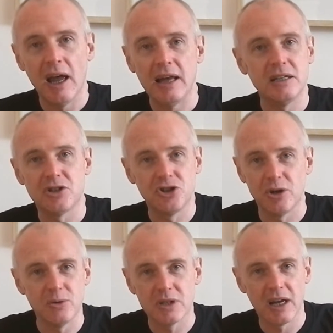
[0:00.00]
it is
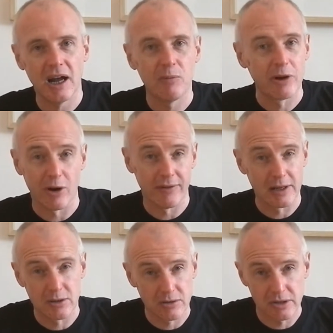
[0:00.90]
Tuesday and we're not
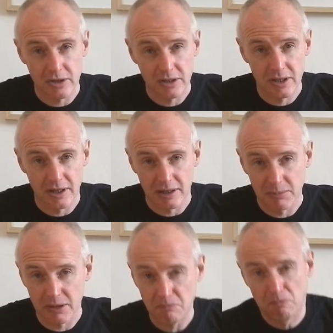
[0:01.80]
having sausages tonight.
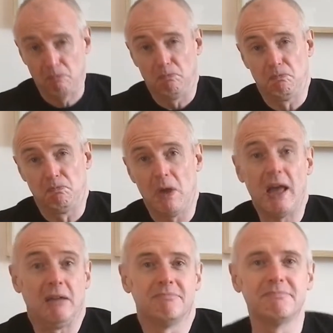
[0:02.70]
But
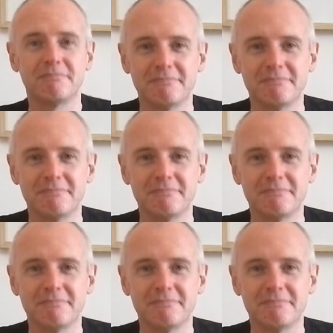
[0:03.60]
hey,